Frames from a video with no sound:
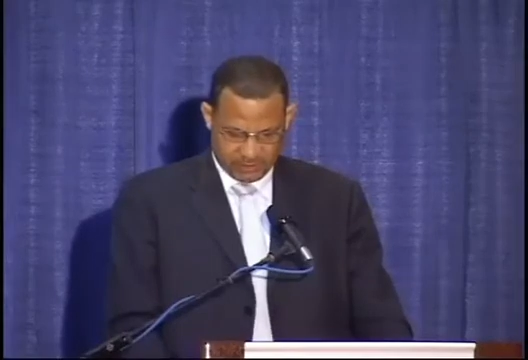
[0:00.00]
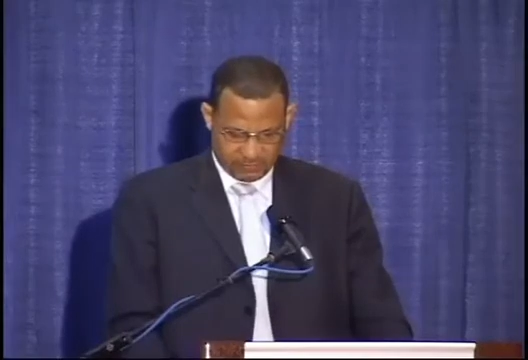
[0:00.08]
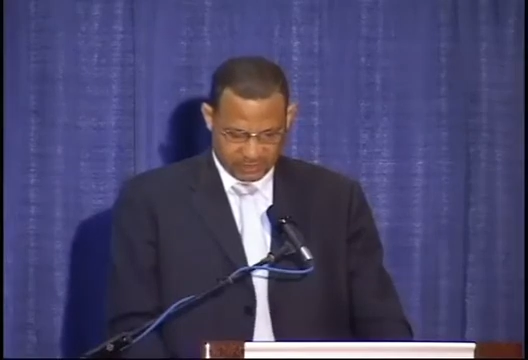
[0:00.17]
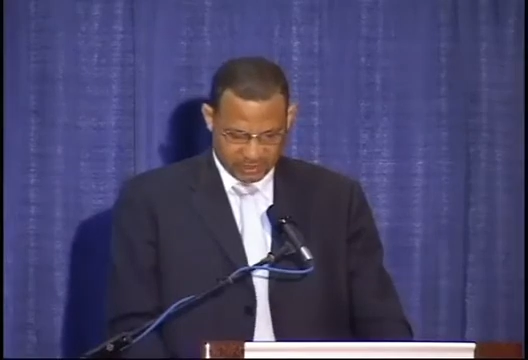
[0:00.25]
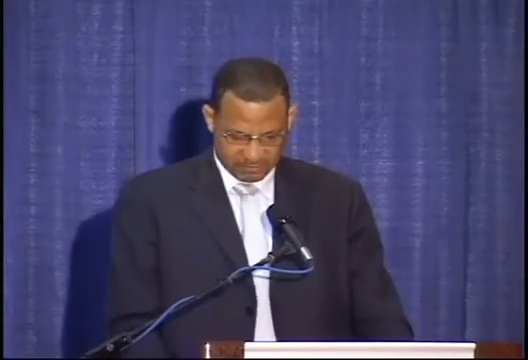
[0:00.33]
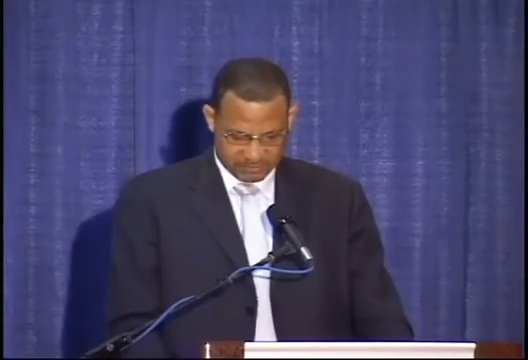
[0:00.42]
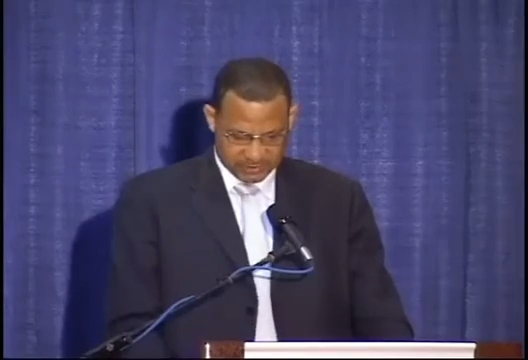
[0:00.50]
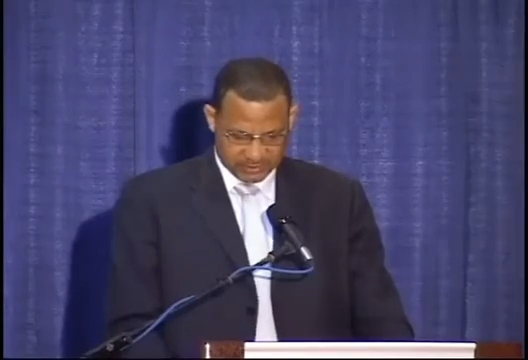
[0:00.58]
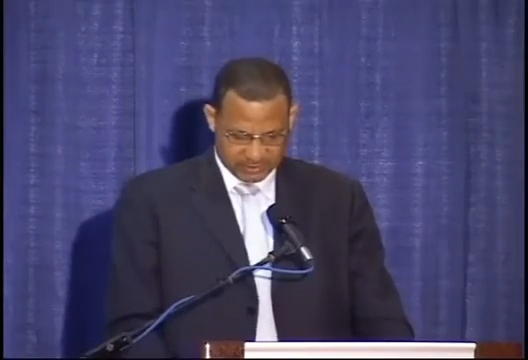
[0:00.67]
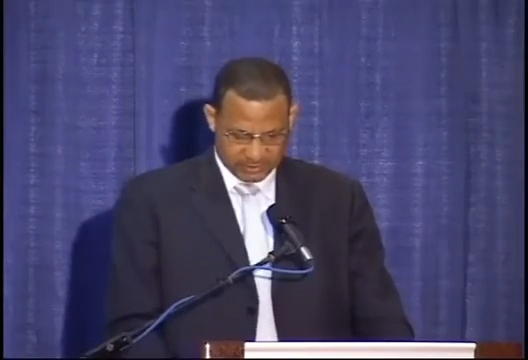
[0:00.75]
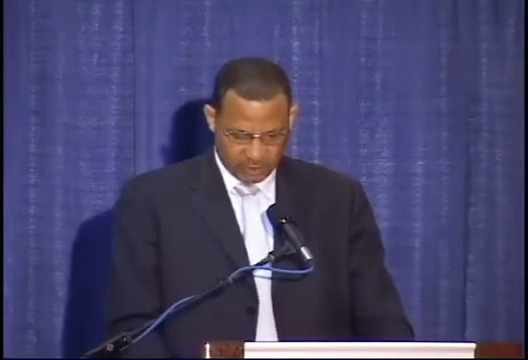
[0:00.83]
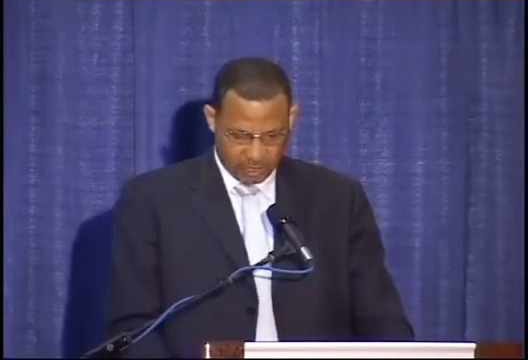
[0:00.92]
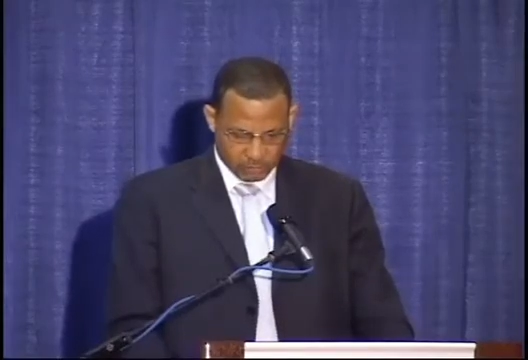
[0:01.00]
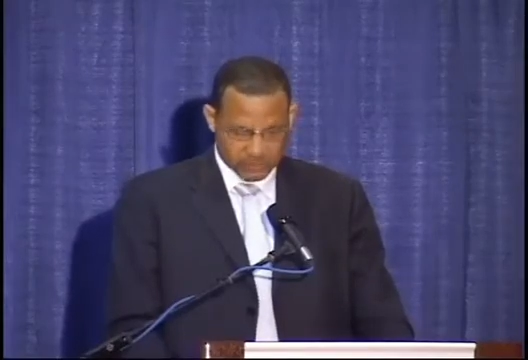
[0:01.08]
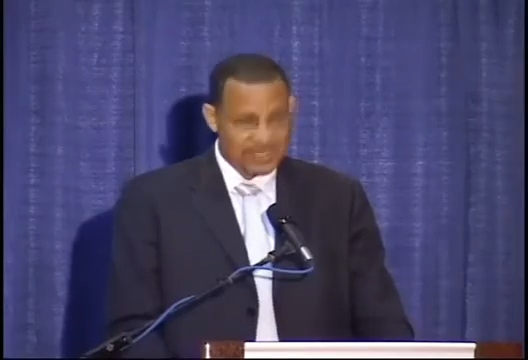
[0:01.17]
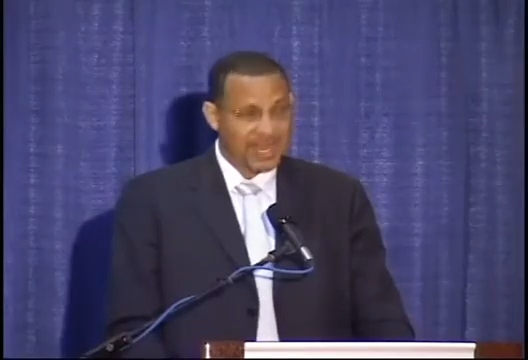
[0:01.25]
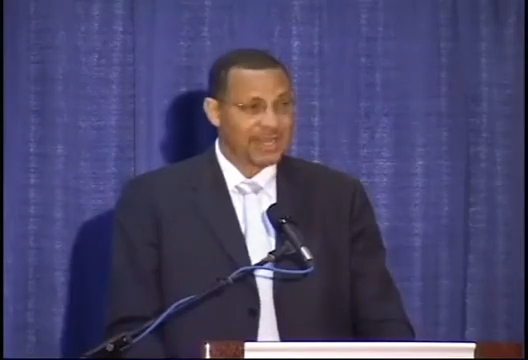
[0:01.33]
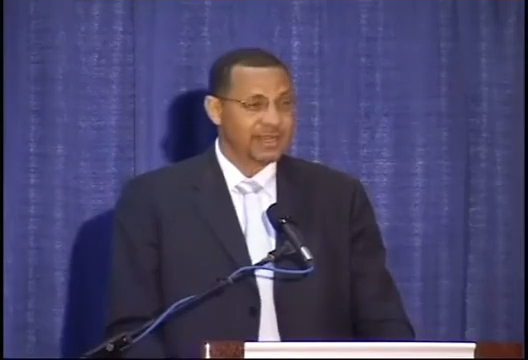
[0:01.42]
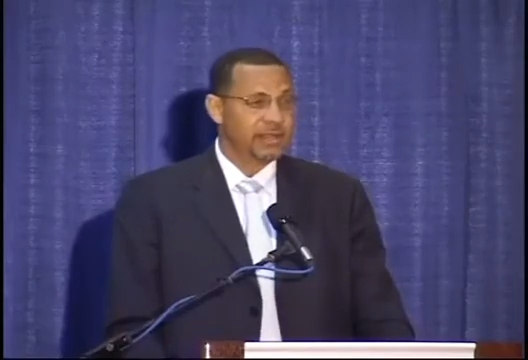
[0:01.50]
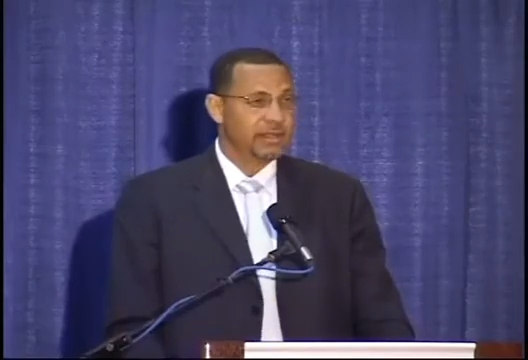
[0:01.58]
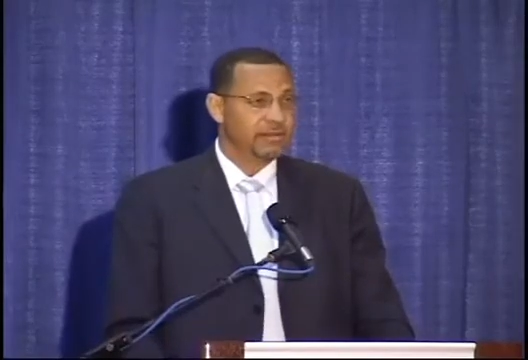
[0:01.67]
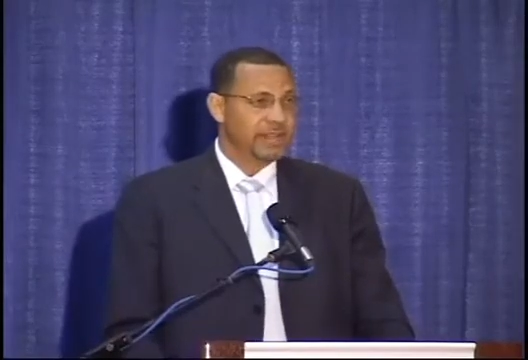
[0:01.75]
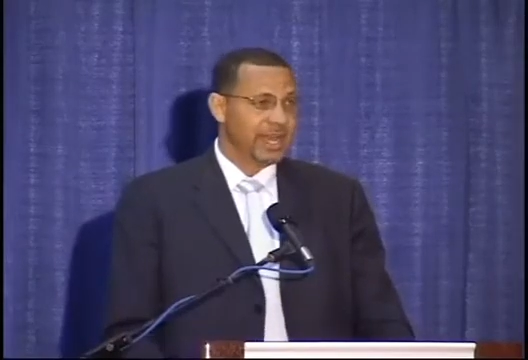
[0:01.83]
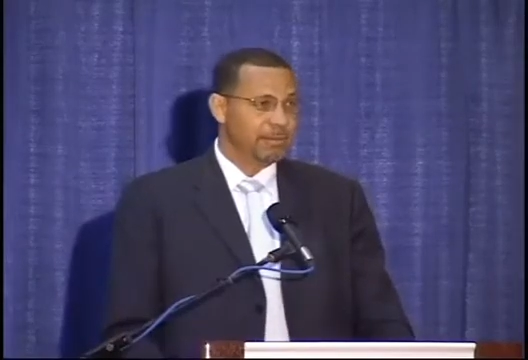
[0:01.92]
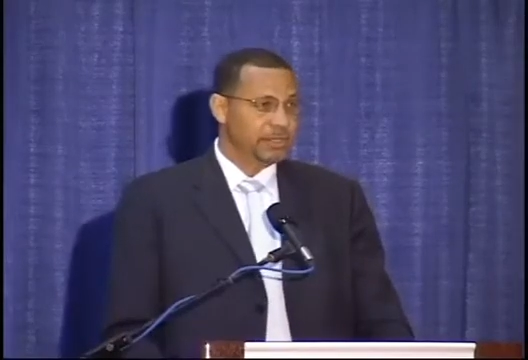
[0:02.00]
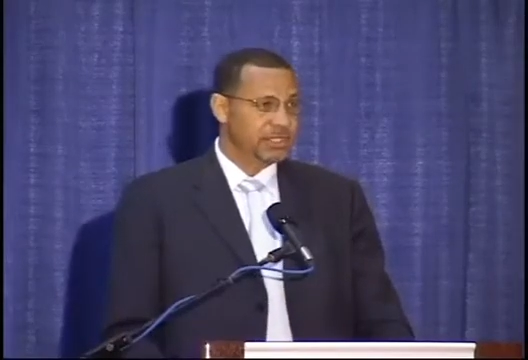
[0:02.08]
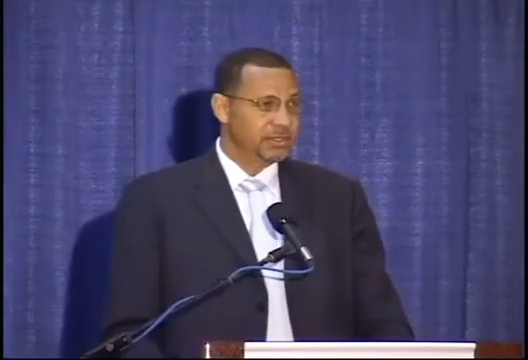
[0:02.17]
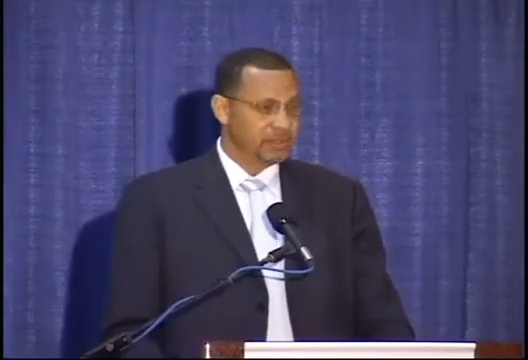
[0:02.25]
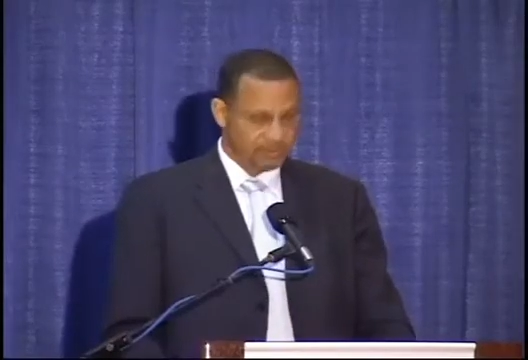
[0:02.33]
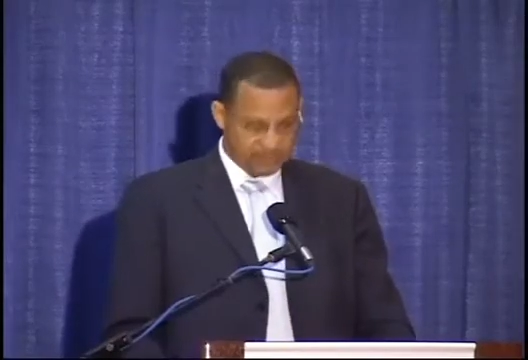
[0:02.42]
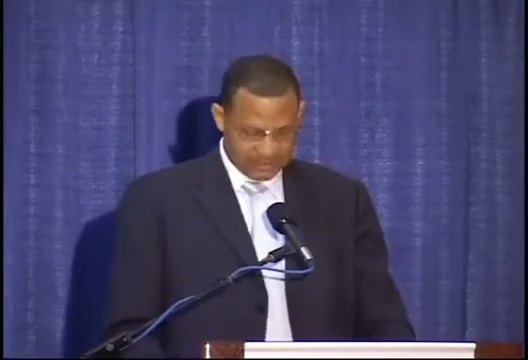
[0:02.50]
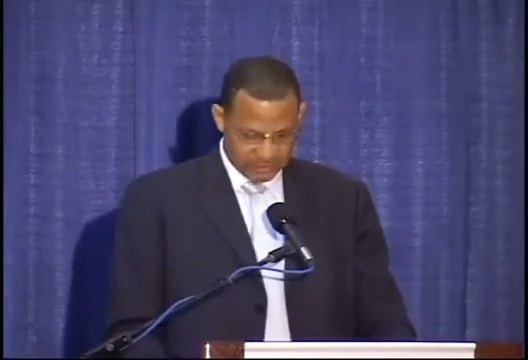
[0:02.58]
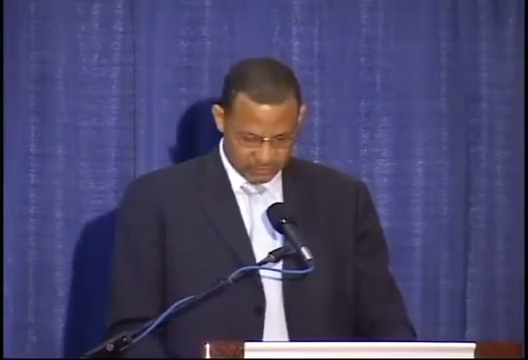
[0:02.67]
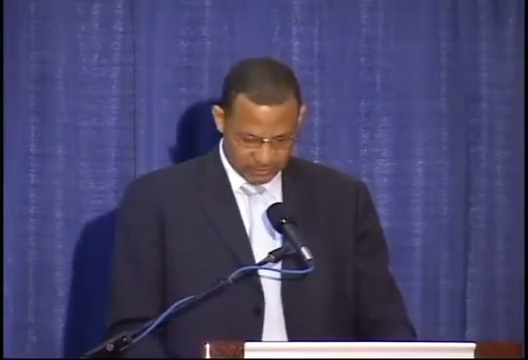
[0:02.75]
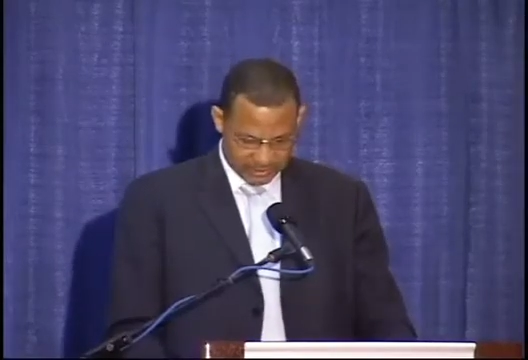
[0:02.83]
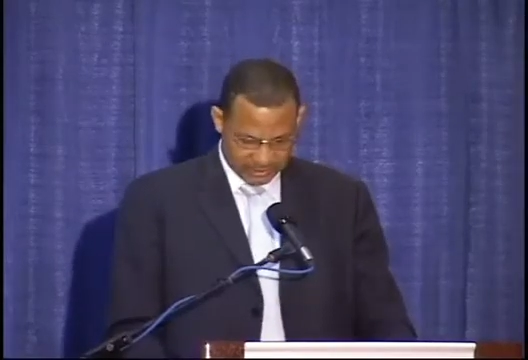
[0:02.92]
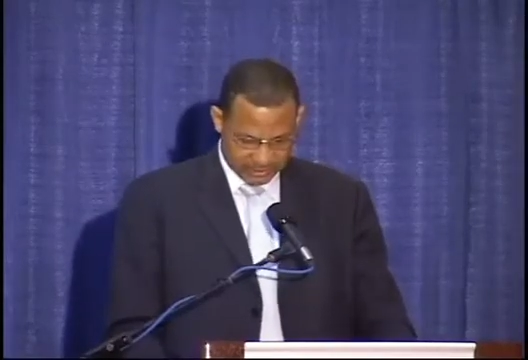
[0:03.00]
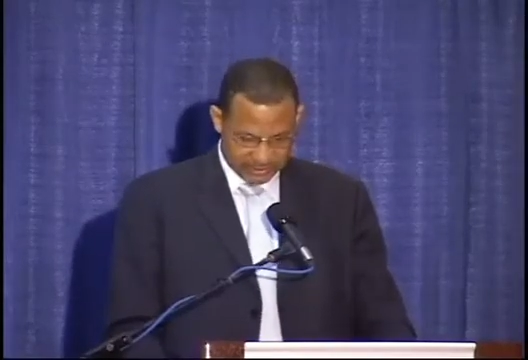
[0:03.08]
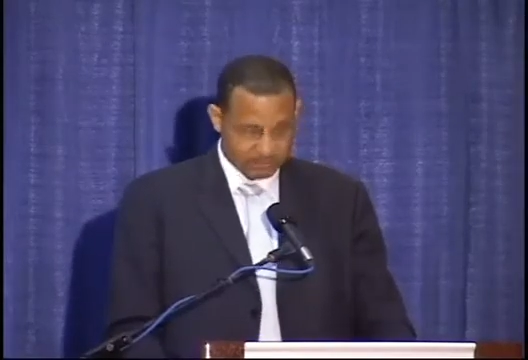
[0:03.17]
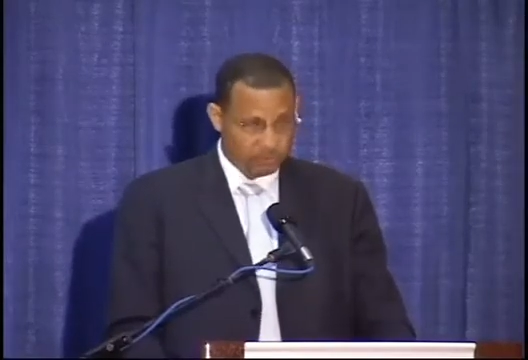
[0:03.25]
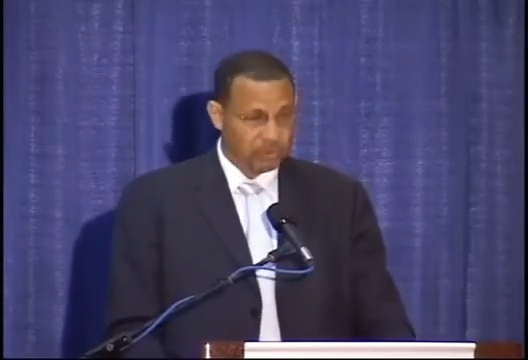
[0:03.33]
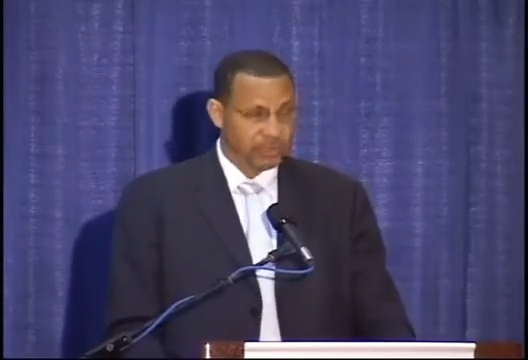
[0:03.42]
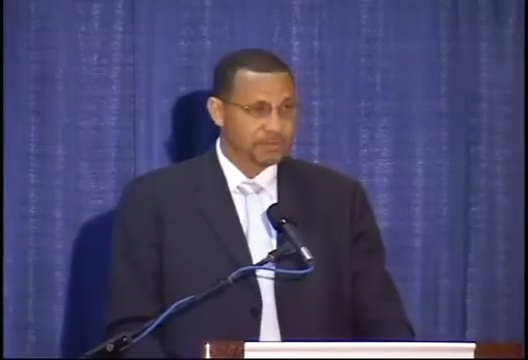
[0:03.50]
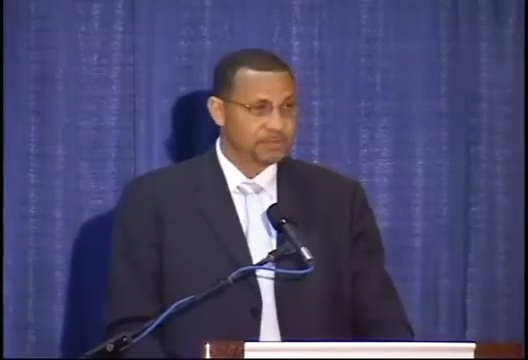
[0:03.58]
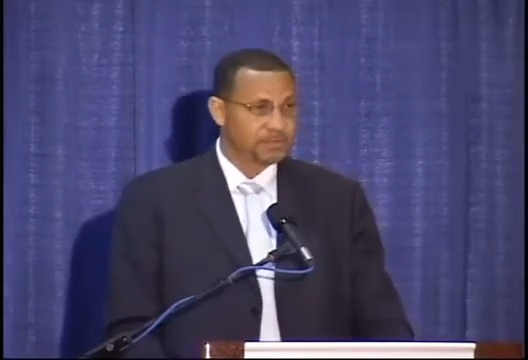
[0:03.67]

for governments outside of the ambit of the Central Tenders Board.